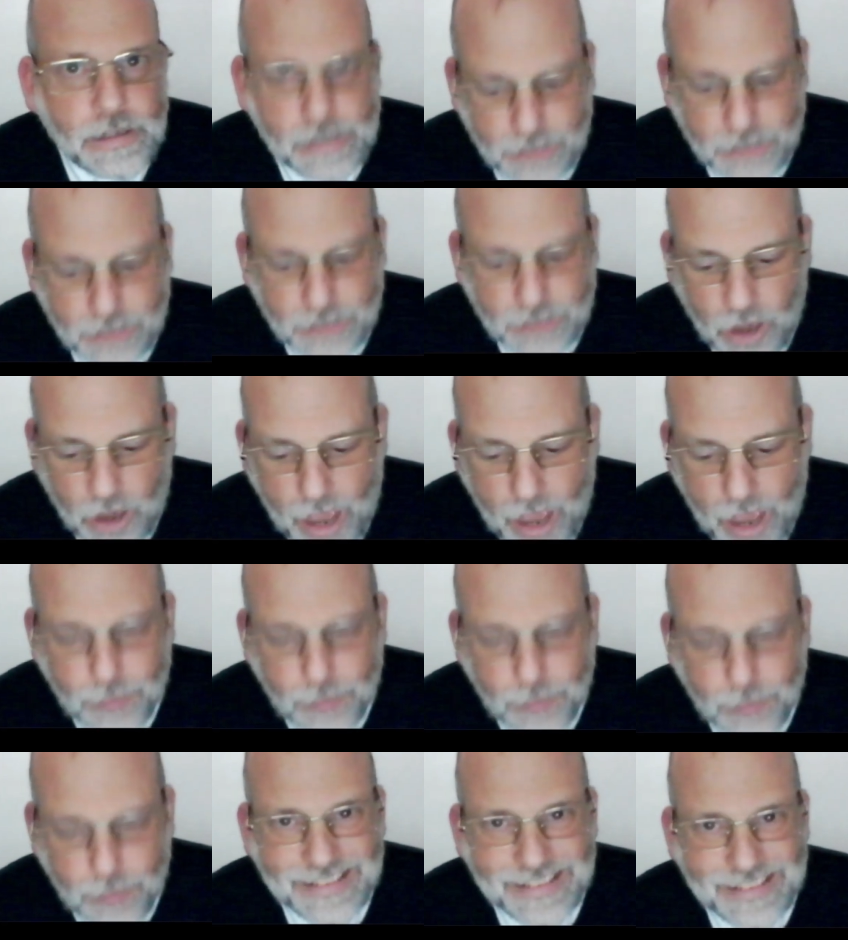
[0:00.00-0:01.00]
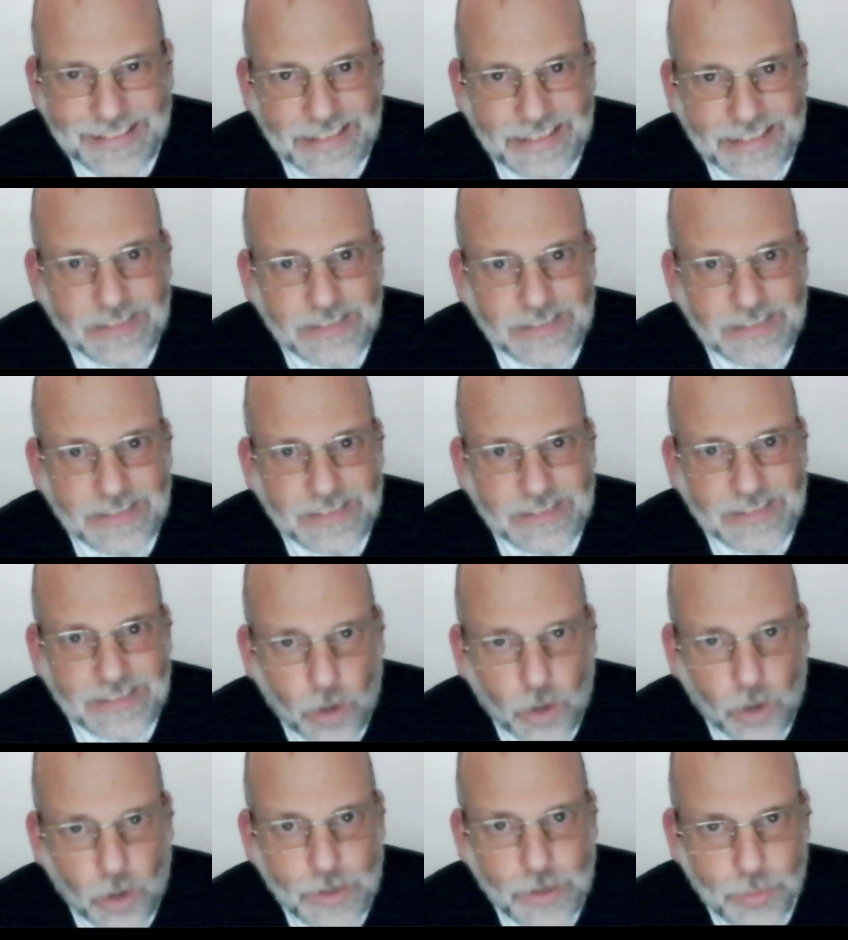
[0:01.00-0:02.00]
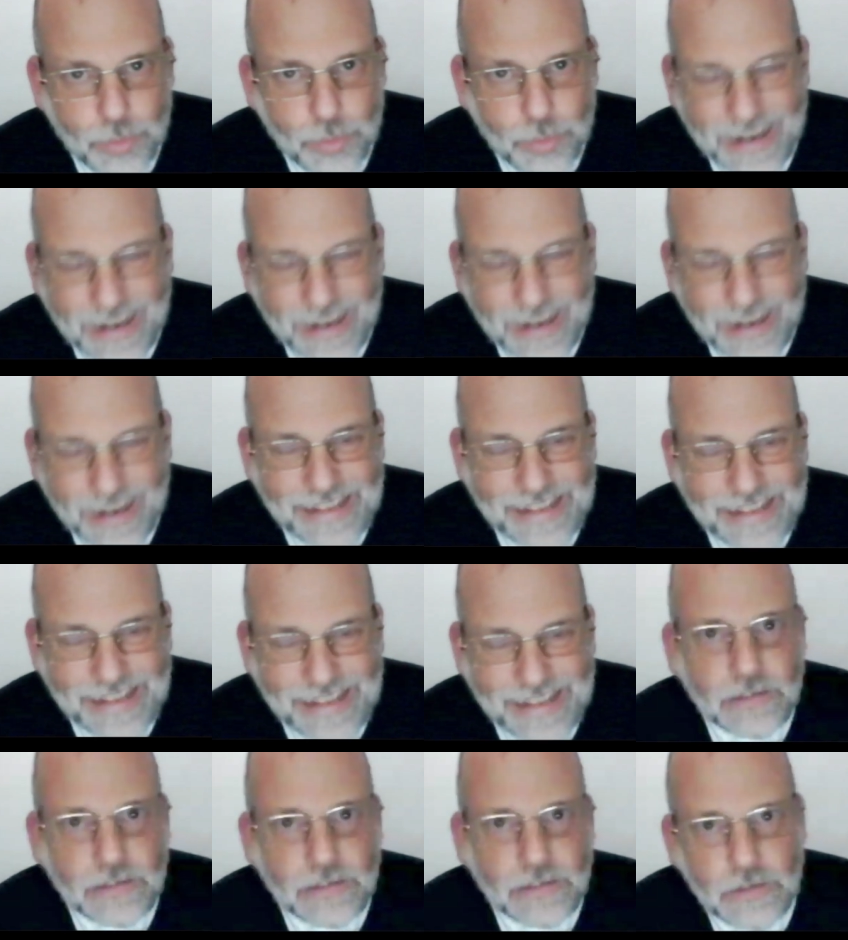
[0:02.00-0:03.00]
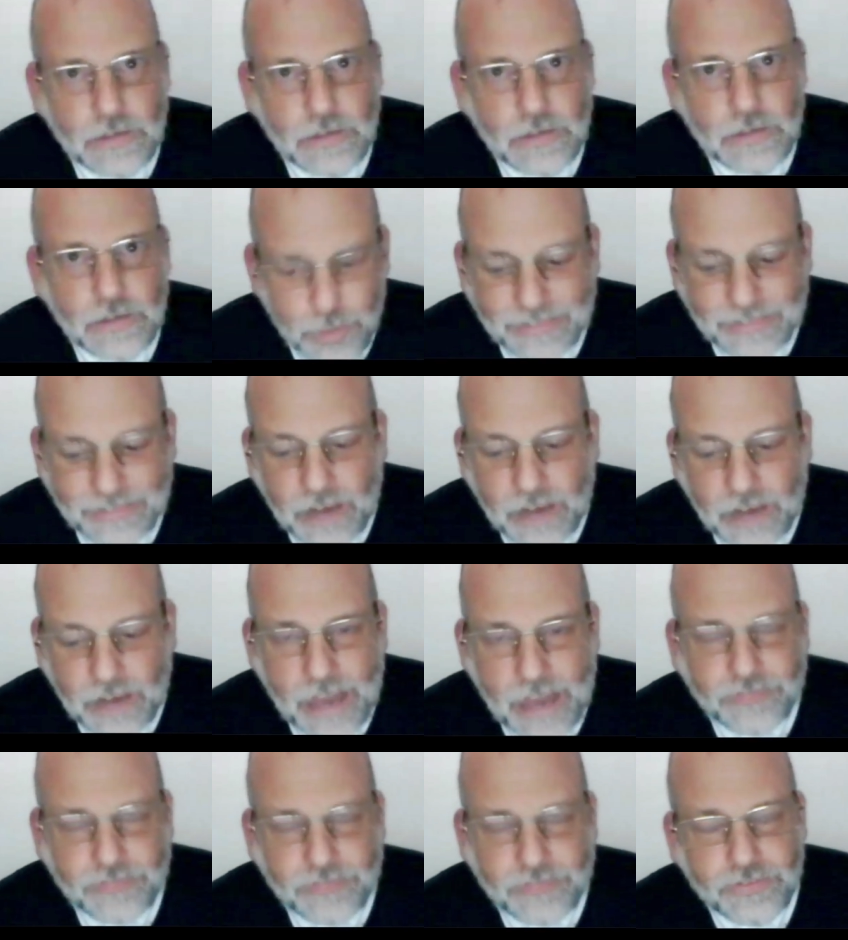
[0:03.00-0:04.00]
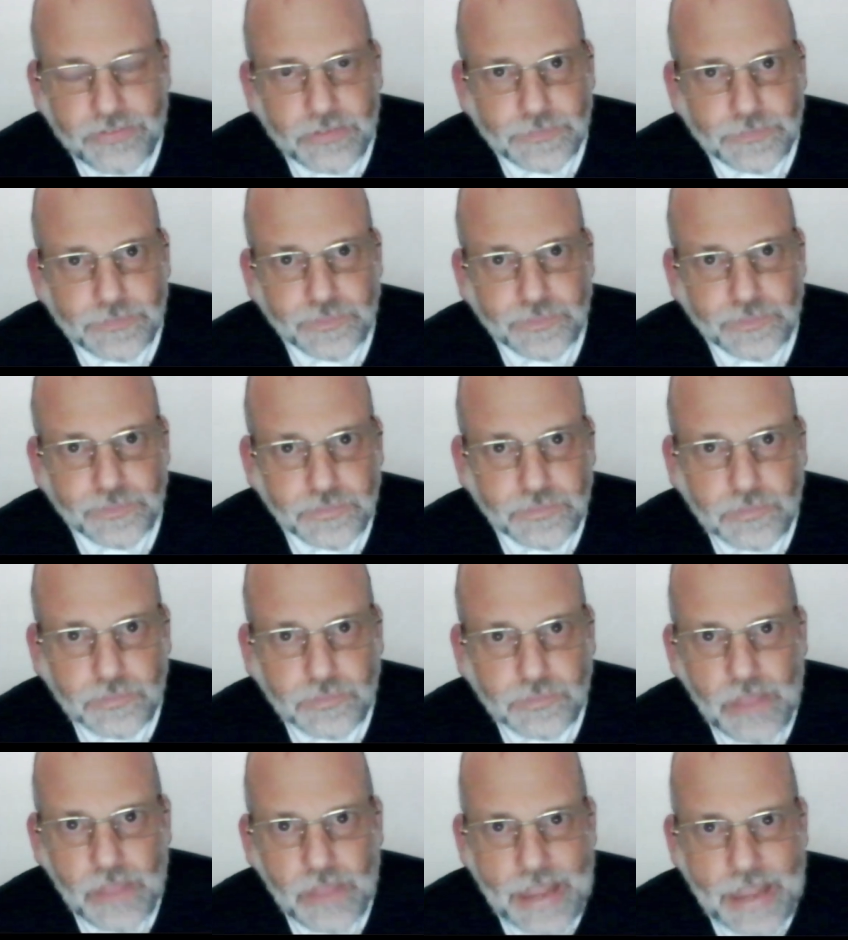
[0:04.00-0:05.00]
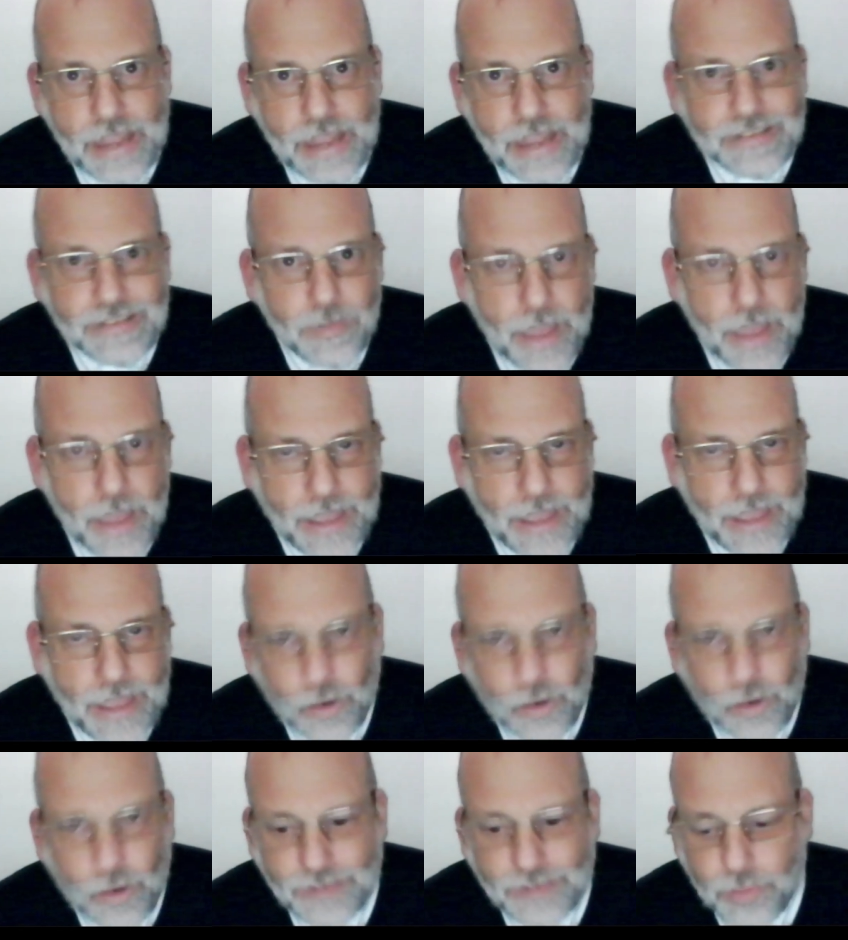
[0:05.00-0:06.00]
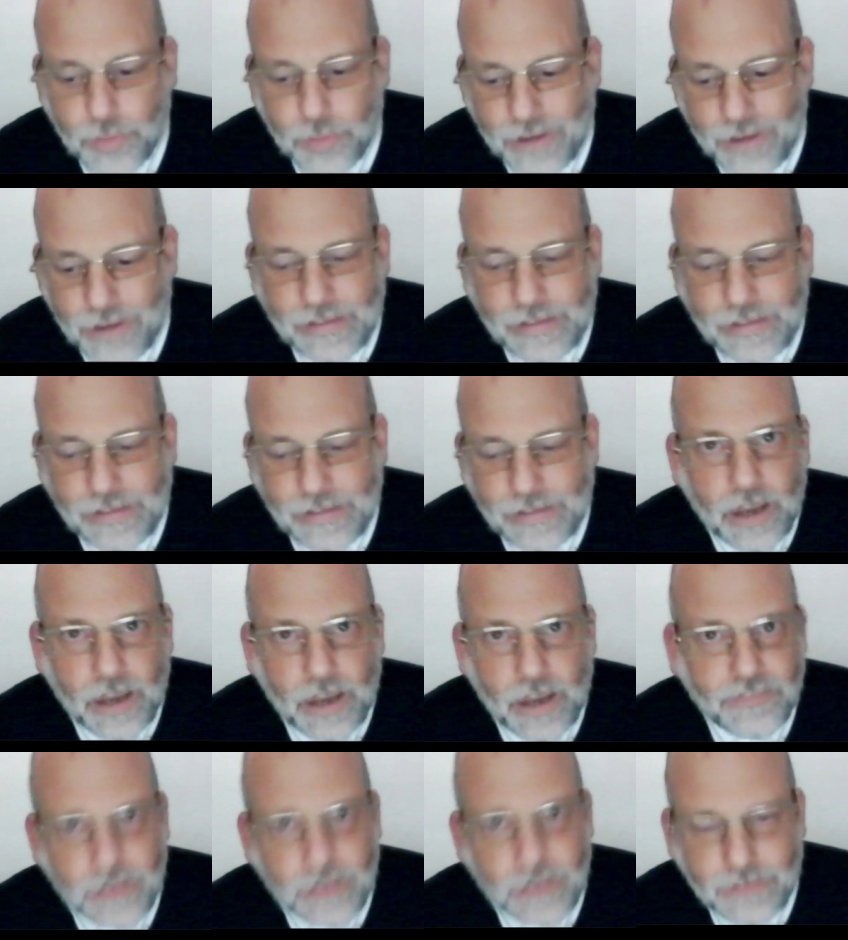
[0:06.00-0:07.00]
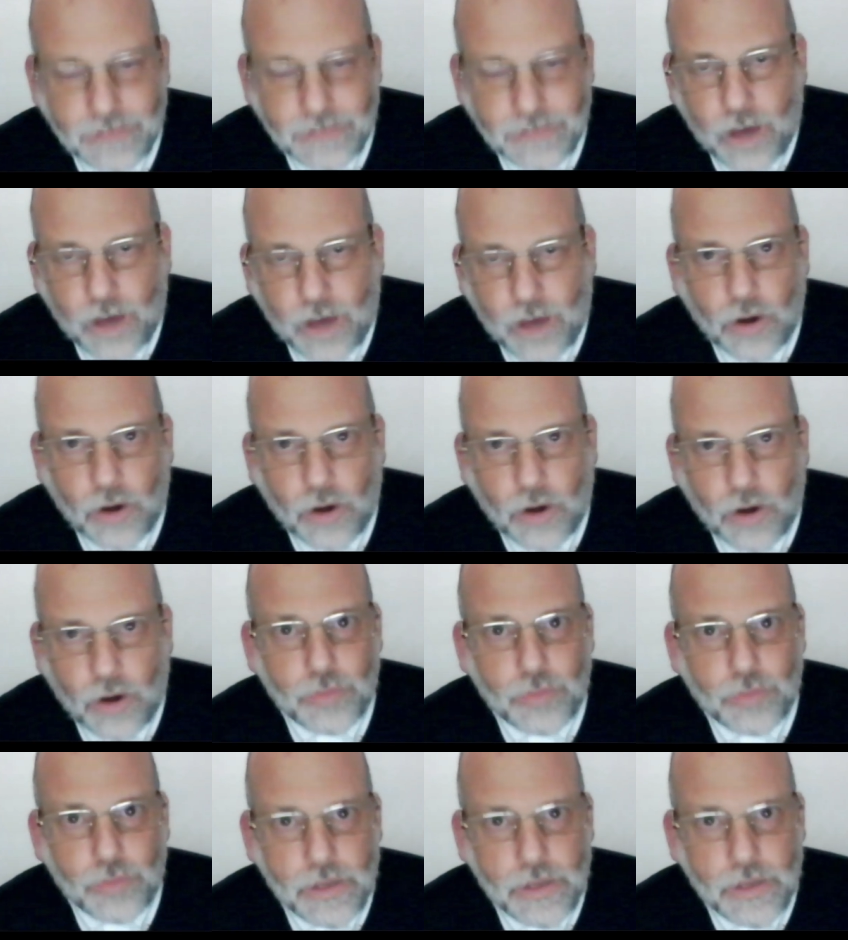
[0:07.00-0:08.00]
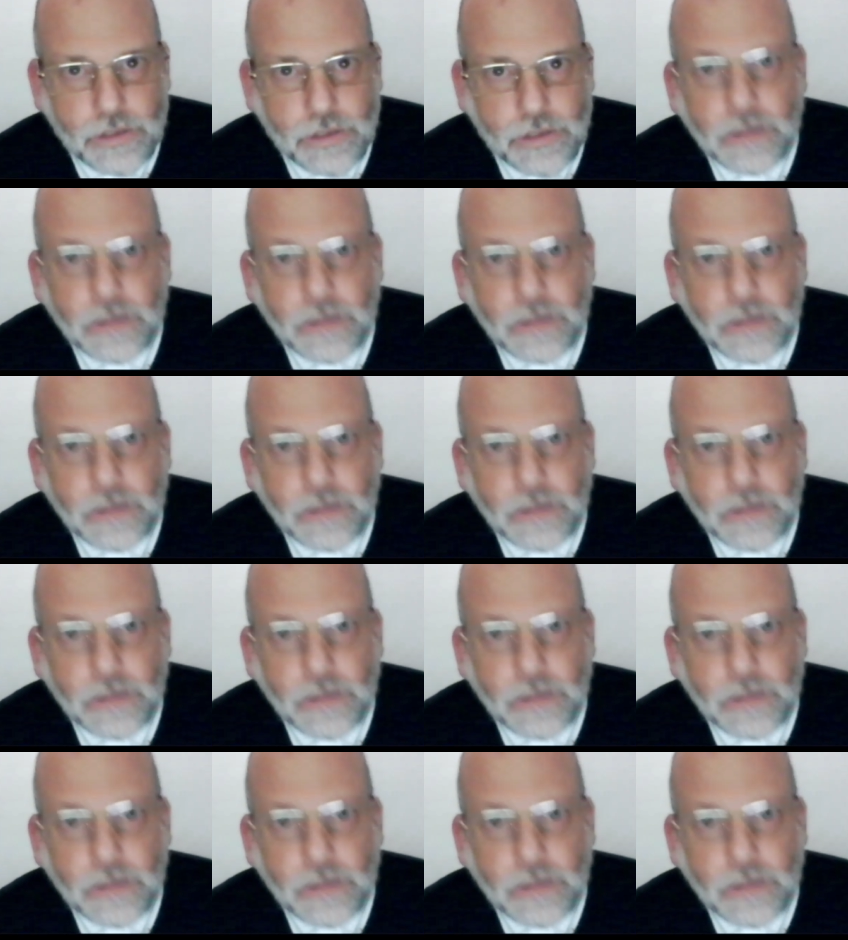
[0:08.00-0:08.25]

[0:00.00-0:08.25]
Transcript: God puts the soul, he breathed life into man. What is breathing life in? It's a soul. As we